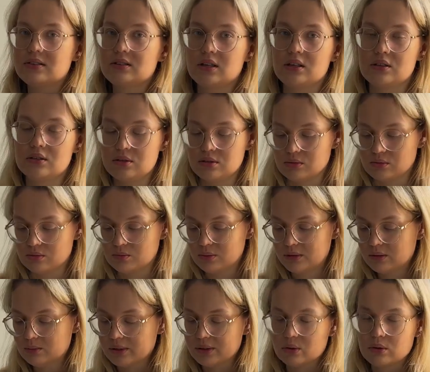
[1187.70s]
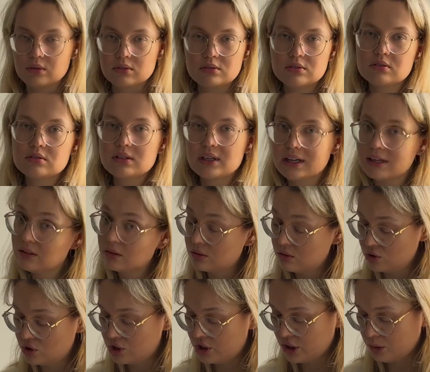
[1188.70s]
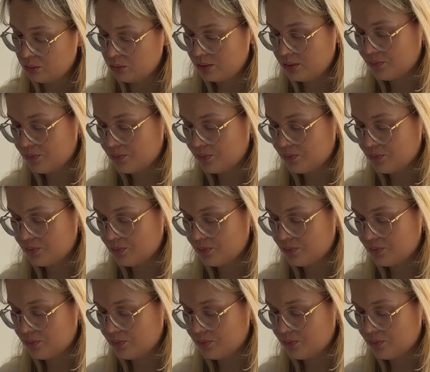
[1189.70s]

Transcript: that's normal, but also they're not cheap.